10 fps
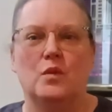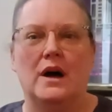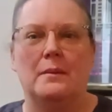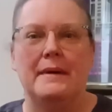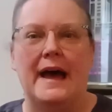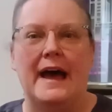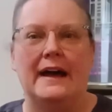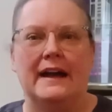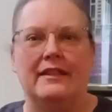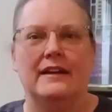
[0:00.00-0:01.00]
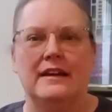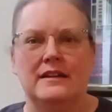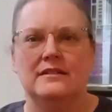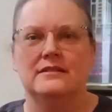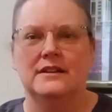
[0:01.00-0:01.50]
while back, I
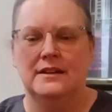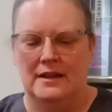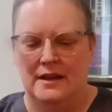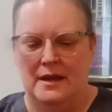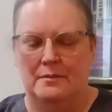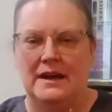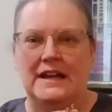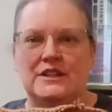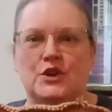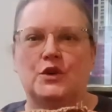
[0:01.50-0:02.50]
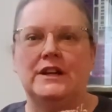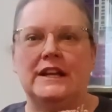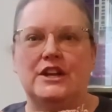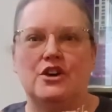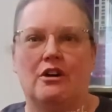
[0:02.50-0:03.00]
think. But it's
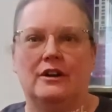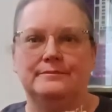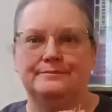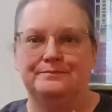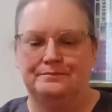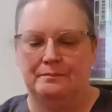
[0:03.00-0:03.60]
acrylic yarn.